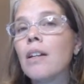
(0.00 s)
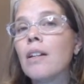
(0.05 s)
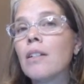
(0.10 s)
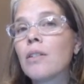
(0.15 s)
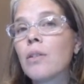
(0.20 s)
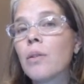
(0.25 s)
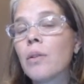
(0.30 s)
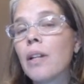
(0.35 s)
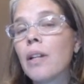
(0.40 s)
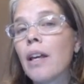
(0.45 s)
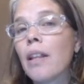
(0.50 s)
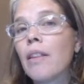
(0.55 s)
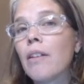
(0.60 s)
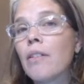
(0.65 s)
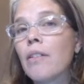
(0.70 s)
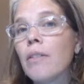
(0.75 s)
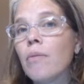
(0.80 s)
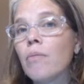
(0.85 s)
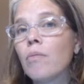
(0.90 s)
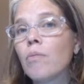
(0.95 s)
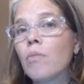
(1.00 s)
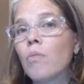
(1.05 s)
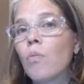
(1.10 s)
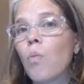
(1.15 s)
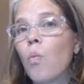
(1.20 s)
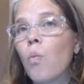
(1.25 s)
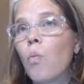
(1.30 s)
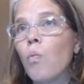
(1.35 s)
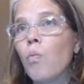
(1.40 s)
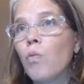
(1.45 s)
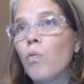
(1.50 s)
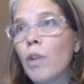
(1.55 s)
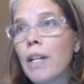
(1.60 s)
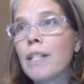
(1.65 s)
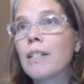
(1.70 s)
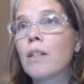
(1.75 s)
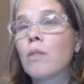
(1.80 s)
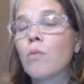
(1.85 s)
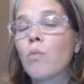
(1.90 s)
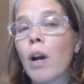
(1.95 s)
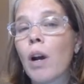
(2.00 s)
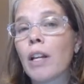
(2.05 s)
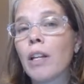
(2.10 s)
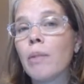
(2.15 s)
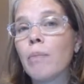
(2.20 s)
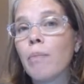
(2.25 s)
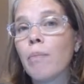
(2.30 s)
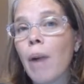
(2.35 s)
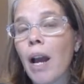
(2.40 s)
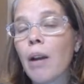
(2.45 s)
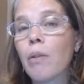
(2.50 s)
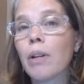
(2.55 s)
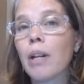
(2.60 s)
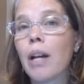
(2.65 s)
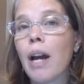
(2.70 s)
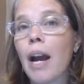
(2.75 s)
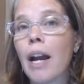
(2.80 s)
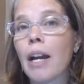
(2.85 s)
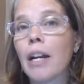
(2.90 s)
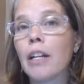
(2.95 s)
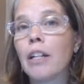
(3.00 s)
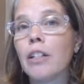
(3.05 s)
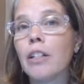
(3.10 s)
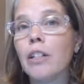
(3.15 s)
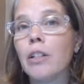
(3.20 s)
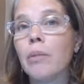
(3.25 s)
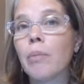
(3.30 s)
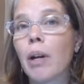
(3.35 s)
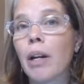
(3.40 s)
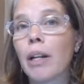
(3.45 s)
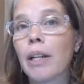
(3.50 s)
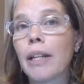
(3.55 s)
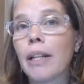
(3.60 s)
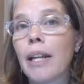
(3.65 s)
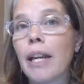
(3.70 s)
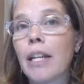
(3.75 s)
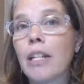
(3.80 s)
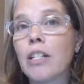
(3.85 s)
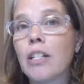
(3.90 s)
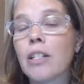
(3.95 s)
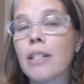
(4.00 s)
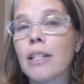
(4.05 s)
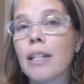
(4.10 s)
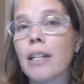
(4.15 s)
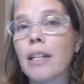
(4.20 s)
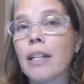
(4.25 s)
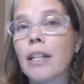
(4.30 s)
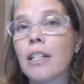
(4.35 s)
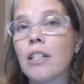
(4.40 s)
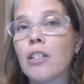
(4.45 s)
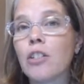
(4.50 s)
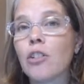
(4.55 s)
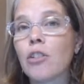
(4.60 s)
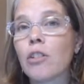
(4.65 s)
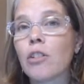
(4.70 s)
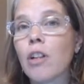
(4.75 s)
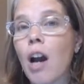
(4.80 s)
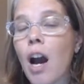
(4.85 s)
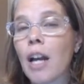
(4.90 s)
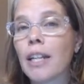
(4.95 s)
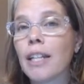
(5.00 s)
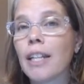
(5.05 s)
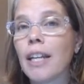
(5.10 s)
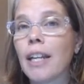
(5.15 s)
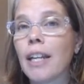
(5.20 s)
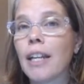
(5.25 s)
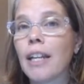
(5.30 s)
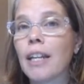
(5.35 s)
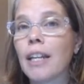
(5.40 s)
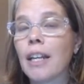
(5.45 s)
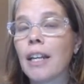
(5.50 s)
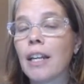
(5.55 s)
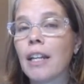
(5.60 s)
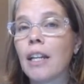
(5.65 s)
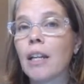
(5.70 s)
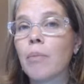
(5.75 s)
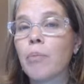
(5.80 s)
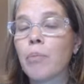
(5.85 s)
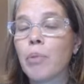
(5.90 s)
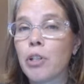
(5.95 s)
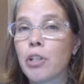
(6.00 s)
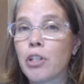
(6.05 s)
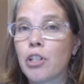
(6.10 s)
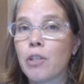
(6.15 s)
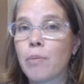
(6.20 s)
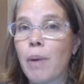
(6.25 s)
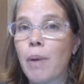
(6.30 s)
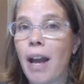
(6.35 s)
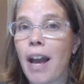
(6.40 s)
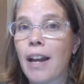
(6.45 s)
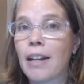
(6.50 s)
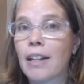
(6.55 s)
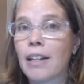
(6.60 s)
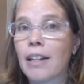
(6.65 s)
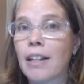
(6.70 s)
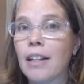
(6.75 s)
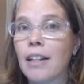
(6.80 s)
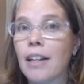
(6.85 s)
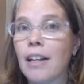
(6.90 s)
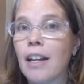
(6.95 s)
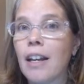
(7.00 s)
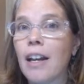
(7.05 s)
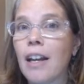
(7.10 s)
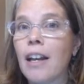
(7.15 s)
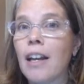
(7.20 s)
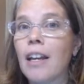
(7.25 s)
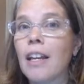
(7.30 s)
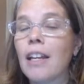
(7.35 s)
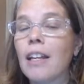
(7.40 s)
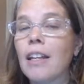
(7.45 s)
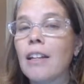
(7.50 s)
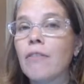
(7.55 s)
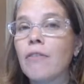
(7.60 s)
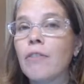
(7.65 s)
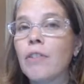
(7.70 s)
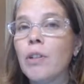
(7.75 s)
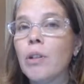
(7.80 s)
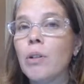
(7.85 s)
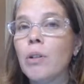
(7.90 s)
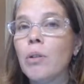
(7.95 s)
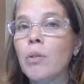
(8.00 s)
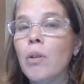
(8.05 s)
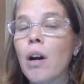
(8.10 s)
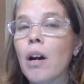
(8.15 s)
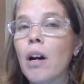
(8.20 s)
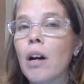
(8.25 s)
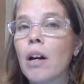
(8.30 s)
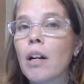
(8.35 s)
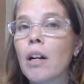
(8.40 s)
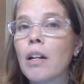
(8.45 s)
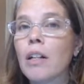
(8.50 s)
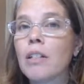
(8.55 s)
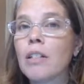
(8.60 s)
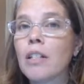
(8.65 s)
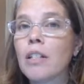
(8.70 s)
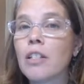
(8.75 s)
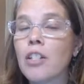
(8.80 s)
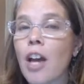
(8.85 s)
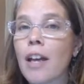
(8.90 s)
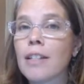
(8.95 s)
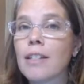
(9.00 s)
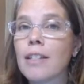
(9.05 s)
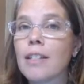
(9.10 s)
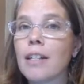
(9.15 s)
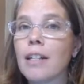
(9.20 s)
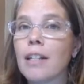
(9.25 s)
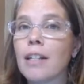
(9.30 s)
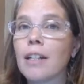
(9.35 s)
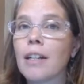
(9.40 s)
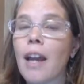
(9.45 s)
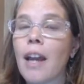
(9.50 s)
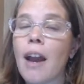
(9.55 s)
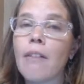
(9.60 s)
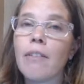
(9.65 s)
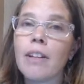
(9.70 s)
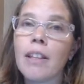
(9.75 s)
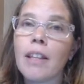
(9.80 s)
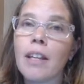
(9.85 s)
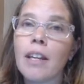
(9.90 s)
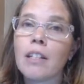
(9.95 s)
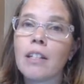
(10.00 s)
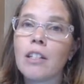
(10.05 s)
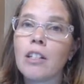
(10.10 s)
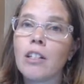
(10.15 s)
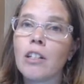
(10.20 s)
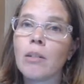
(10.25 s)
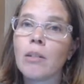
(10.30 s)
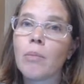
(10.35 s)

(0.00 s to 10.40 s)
So another reason why you might want to hire a new marketing agency is you're not getting any pushback. If you are suggesting everything to your